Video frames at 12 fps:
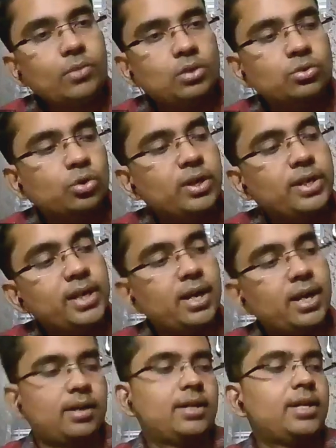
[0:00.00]
So
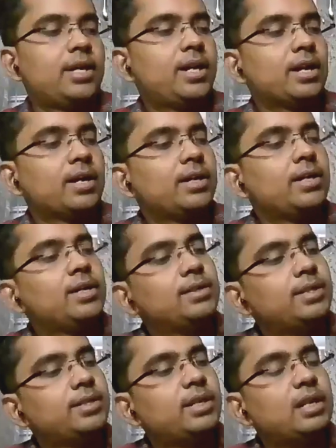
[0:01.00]
here
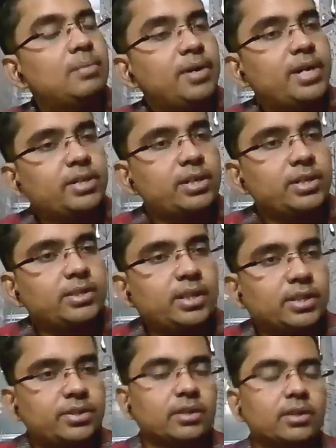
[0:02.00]
there's a limitation in this
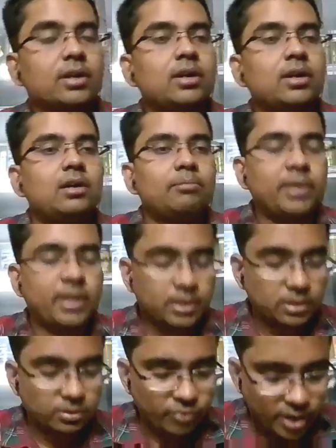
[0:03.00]
section.
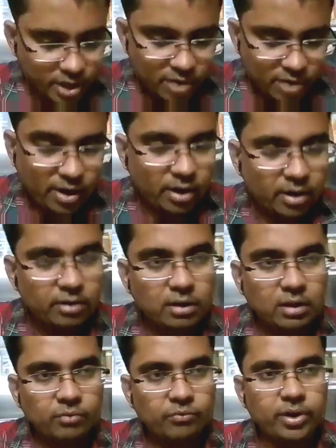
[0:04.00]
Means
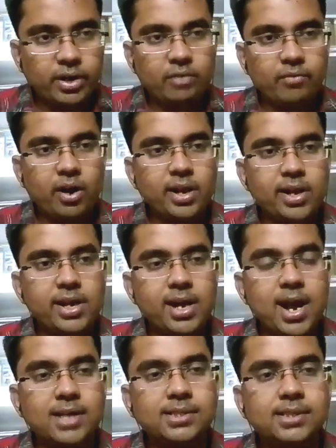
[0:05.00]
whenever he
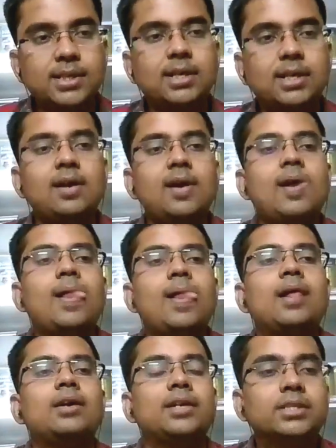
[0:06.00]
has
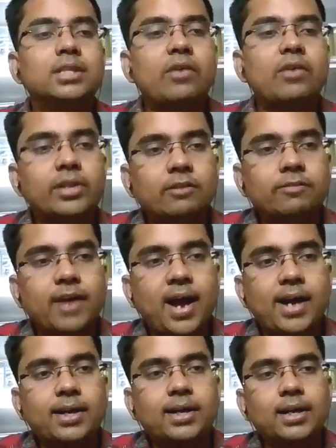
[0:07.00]
discovered the
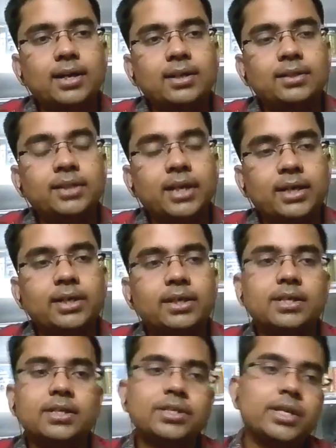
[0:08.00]
fact that
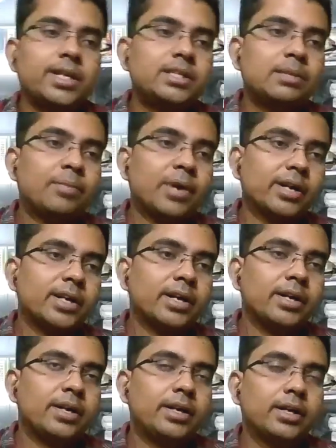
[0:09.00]
she is a
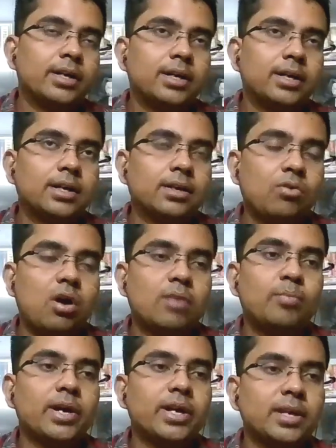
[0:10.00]
pregnant, not
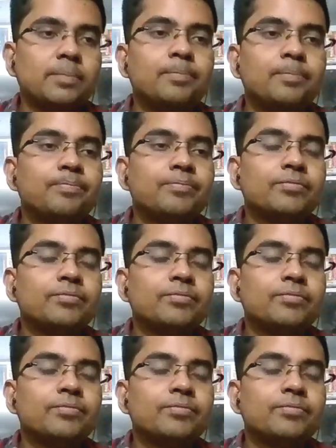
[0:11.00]
by him,